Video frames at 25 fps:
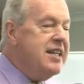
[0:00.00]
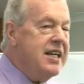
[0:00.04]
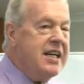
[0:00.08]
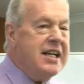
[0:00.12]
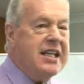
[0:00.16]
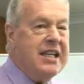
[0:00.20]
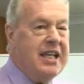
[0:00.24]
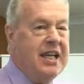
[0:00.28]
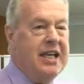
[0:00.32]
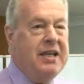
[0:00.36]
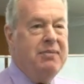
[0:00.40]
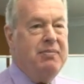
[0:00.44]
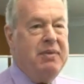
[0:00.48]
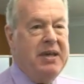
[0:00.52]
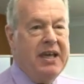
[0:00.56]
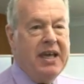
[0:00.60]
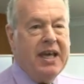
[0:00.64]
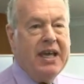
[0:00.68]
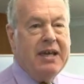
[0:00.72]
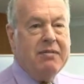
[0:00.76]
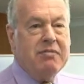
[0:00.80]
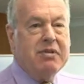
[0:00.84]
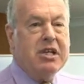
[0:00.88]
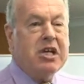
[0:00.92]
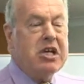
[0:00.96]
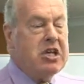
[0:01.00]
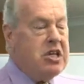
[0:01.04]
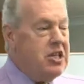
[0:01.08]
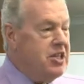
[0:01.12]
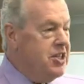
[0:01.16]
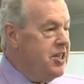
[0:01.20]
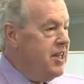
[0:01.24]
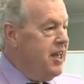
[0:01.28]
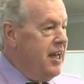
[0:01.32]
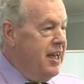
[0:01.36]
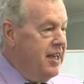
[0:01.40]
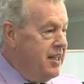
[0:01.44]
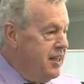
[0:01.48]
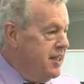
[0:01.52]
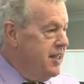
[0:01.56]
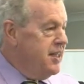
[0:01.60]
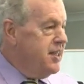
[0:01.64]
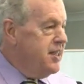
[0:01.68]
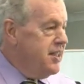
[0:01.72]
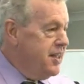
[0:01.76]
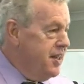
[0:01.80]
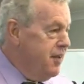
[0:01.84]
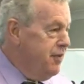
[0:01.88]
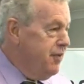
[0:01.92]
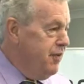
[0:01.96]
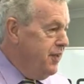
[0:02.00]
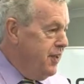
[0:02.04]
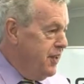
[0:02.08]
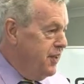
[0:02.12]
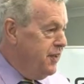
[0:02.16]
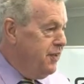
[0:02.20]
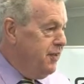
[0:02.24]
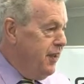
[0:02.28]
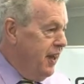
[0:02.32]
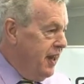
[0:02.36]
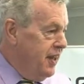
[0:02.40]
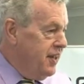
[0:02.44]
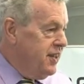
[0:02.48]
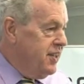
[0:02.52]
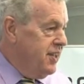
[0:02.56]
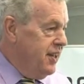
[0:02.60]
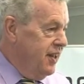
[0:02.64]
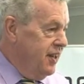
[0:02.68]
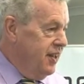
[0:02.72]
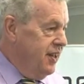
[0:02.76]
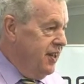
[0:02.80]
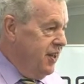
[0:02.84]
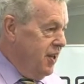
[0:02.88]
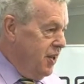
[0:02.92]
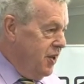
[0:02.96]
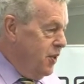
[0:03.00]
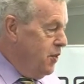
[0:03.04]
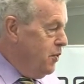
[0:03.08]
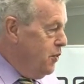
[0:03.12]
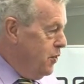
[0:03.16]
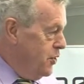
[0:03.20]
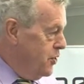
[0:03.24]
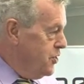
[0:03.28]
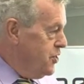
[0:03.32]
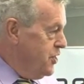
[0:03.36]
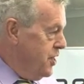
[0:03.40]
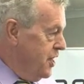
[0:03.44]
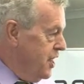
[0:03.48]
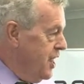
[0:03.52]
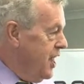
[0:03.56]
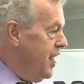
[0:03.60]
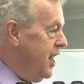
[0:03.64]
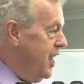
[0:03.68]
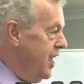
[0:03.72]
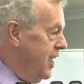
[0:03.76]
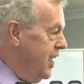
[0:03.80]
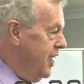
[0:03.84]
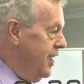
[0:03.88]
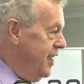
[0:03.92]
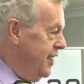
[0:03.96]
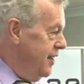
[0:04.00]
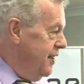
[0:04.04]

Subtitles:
and then it became known as the anti-stiffness factor, was the K.